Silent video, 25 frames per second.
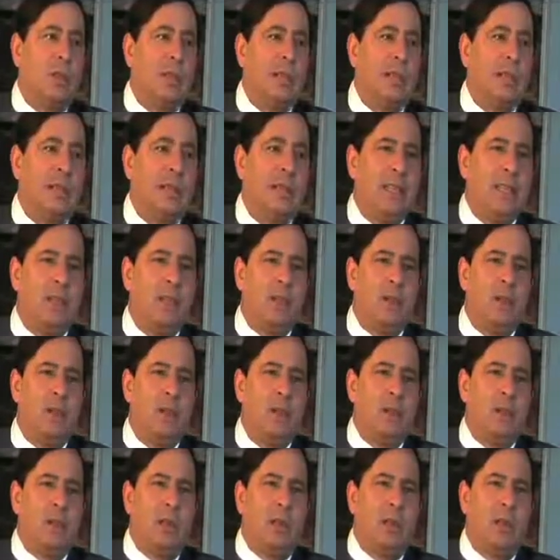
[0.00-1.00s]
I think it's
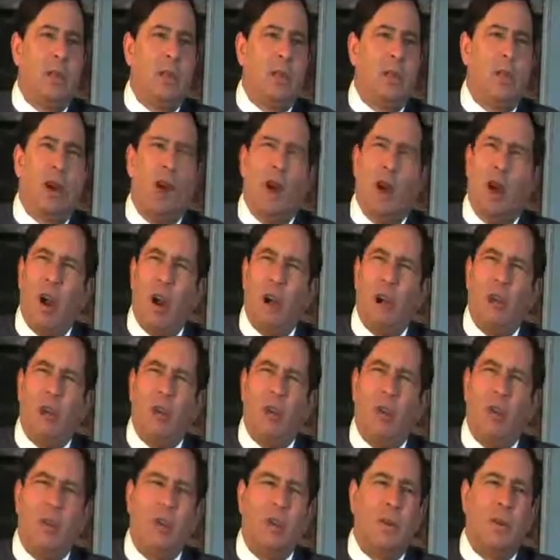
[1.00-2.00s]
harder,